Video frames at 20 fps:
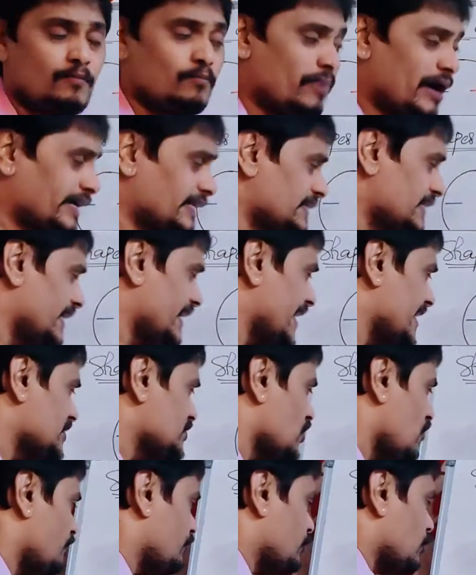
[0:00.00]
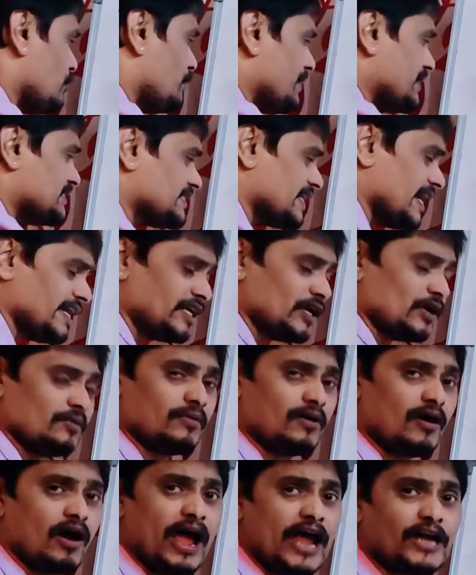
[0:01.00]
But in the case of 2 pz
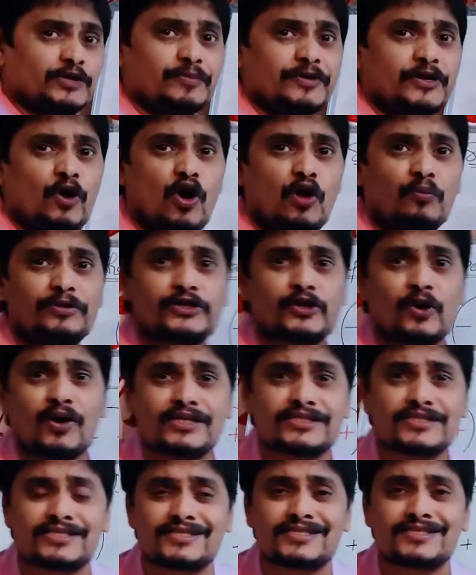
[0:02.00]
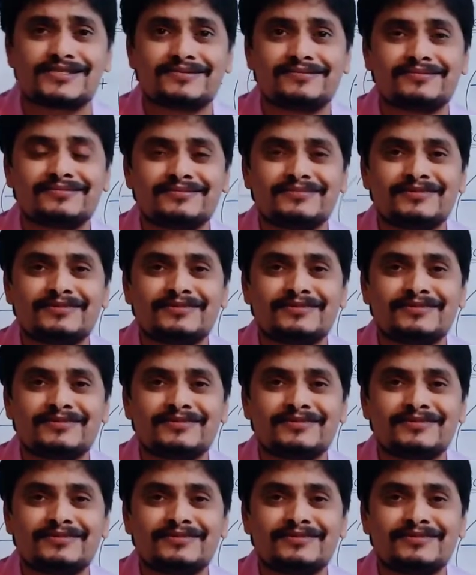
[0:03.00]
atomic orbitals,